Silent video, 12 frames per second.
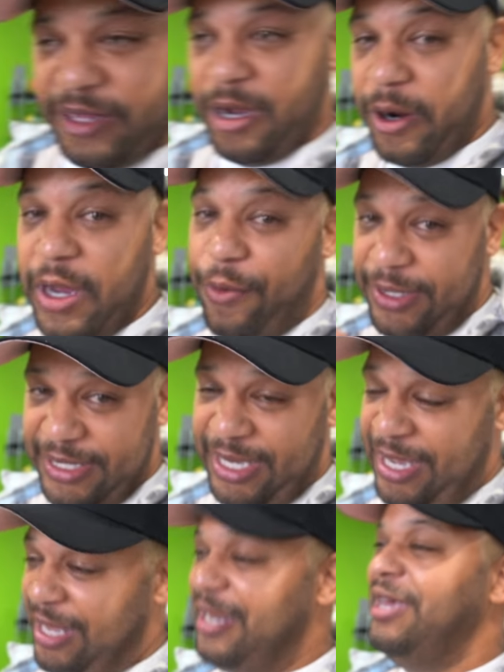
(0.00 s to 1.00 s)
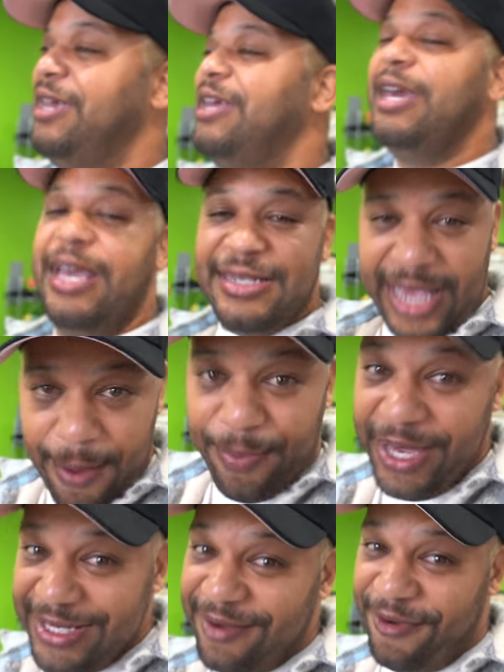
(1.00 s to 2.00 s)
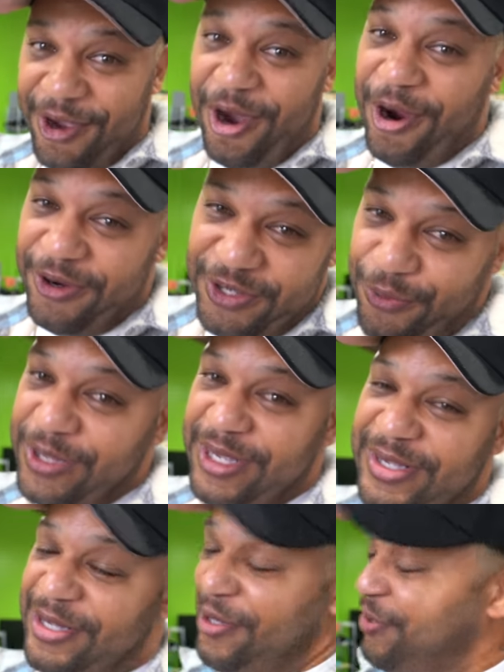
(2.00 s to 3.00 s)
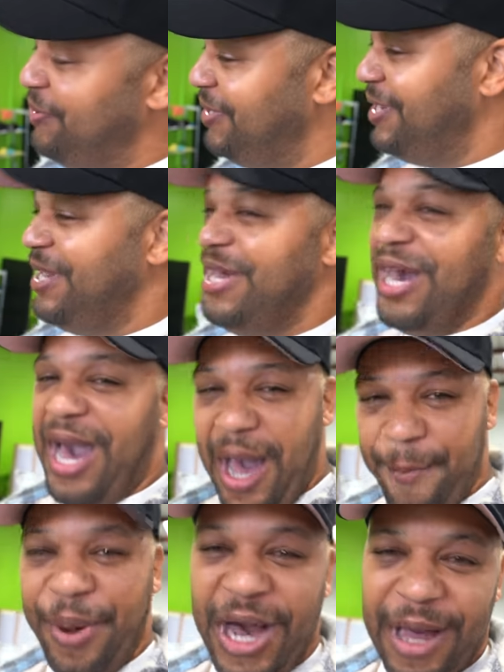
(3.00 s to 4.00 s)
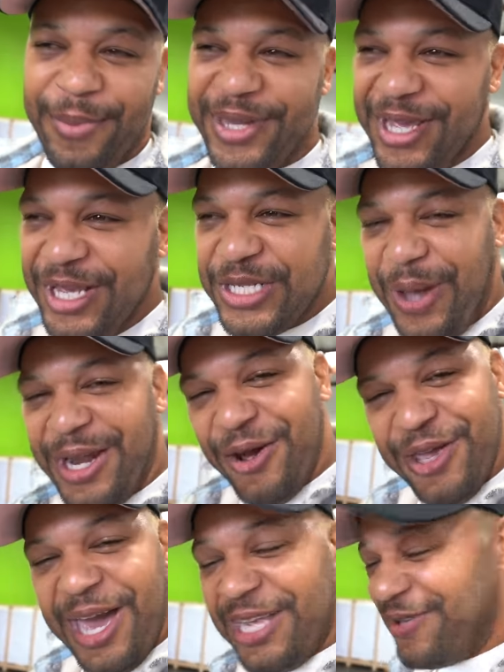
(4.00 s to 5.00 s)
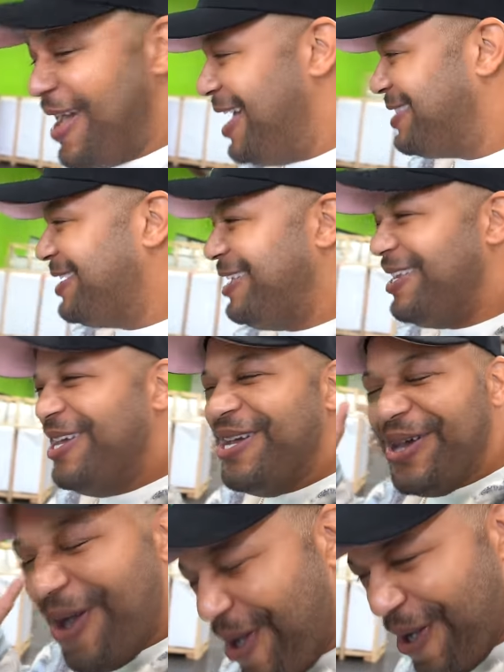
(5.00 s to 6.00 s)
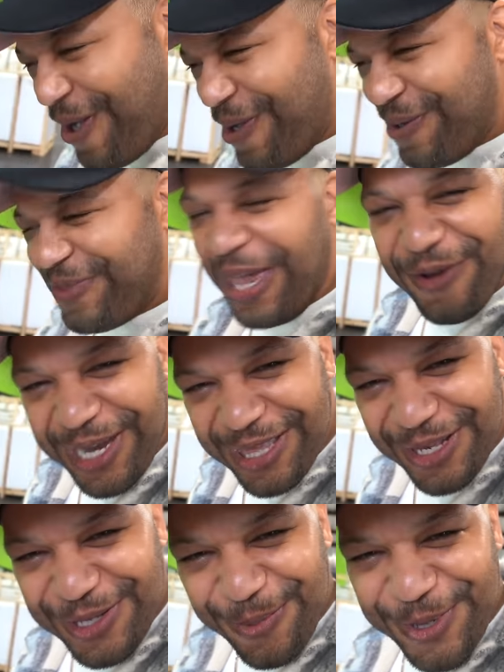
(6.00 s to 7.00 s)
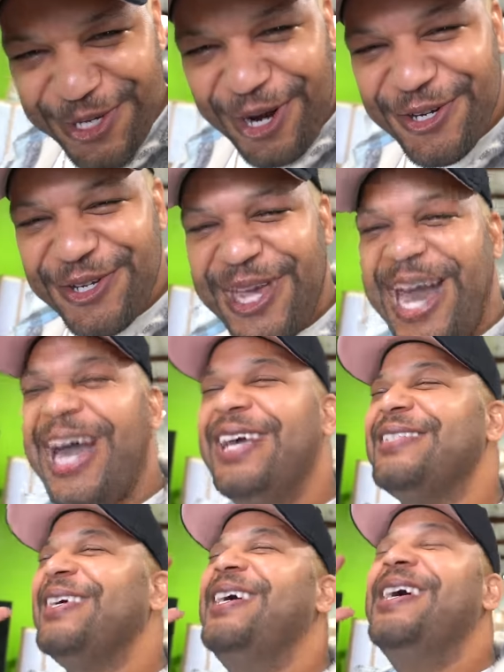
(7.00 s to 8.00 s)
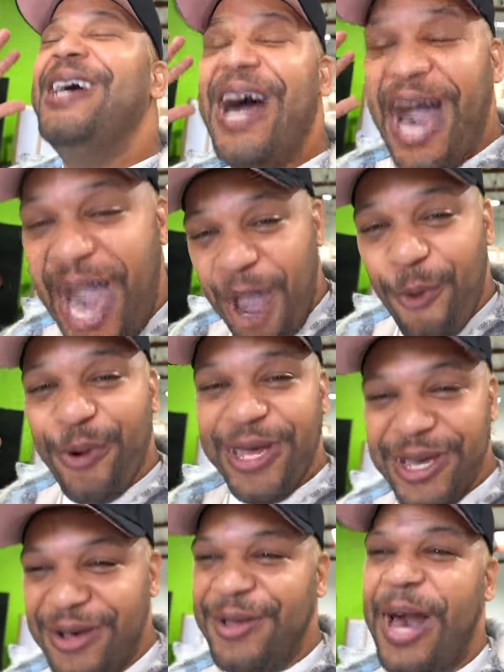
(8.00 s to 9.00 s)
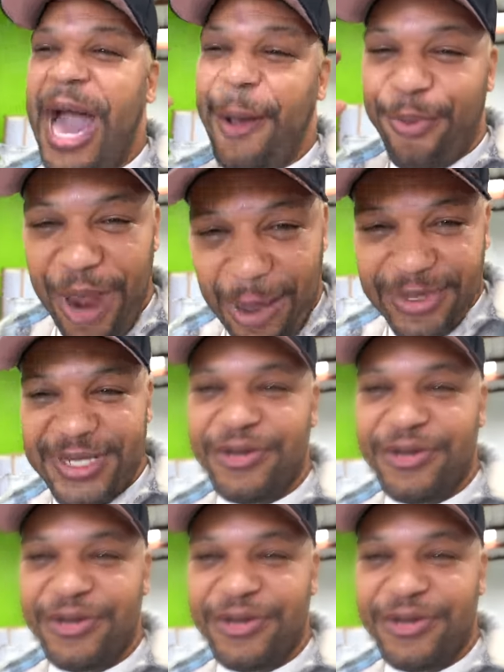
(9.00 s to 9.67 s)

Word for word: the R8, once again, is a beast of a car. So with this tune, I'm pumped. So I know you guys are asking, oh, I thought you were getting a supercharger, guys. I will, I promise